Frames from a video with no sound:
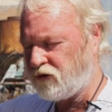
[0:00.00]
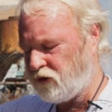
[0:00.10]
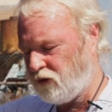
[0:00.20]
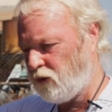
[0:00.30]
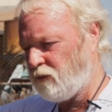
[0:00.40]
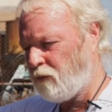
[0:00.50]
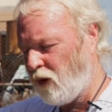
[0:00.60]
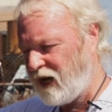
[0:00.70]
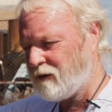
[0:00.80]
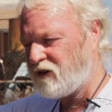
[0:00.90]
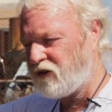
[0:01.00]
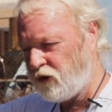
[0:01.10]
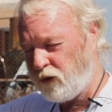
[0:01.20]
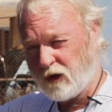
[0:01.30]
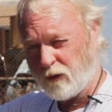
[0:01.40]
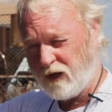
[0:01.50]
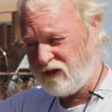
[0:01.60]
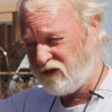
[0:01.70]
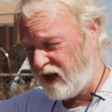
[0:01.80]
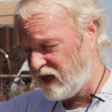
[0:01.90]
2.2
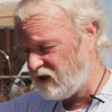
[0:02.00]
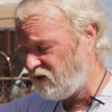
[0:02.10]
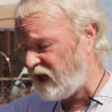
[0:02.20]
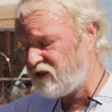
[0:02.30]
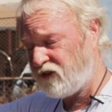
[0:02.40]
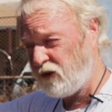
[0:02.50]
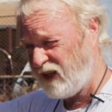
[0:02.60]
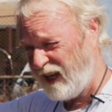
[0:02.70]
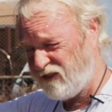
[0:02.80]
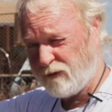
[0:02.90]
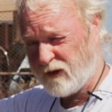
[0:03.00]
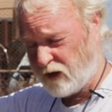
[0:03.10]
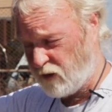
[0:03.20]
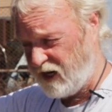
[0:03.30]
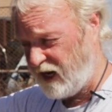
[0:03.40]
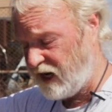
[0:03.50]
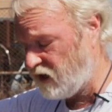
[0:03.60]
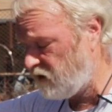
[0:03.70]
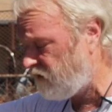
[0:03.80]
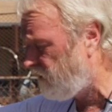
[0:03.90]
degrees negative. That's 2 tenths of a degree
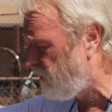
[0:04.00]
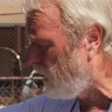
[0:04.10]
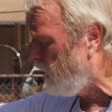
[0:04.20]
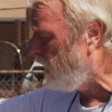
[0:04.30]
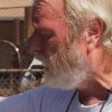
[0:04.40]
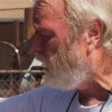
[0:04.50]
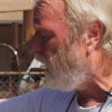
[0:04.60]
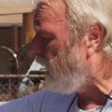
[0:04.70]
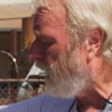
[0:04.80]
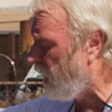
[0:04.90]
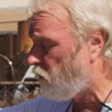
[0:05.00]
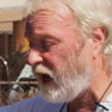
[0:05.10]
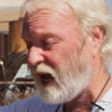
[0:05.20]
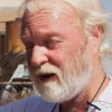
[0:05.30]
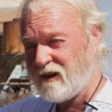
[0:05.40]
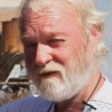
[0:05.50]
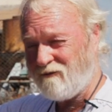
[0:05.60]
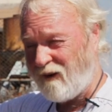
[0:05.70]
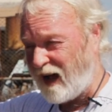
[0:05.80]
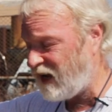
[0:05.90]
negative. And we have it at
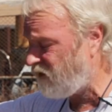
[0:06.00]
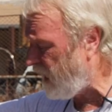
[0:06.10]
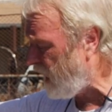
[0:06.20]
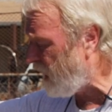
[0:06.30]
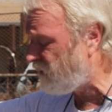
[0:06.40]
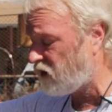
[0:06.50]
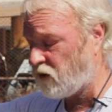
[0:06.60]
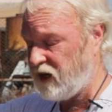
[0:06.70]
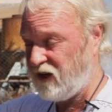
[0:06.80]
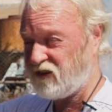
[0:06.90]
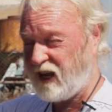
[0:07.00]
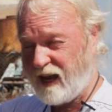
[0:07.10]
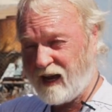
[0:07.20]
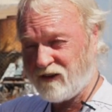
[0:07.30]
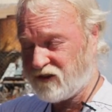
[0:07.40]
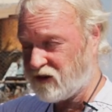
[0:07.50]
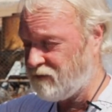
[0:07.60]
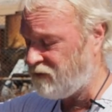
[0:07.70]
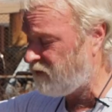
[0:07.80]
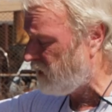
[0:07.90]
5.5 degrees caster.
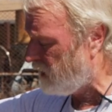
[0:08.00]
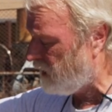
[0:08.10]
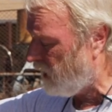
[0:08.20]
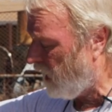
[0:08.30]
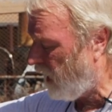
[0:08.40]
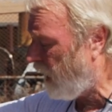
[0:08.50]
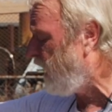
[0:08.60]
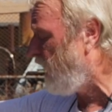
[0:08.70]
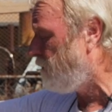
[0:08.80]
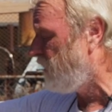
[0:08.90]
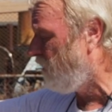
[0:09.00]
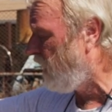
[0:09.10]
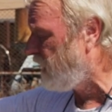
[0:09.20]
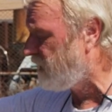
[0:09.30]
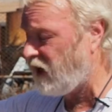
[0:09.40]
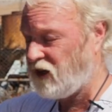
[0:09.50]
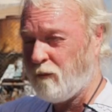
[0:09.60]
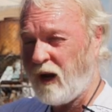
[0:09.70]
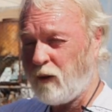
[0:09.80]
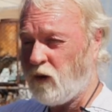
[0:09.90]
I happen to like that.
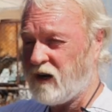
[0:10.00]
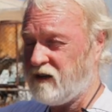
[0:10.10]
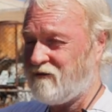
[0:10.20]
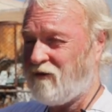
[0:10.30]
You might want it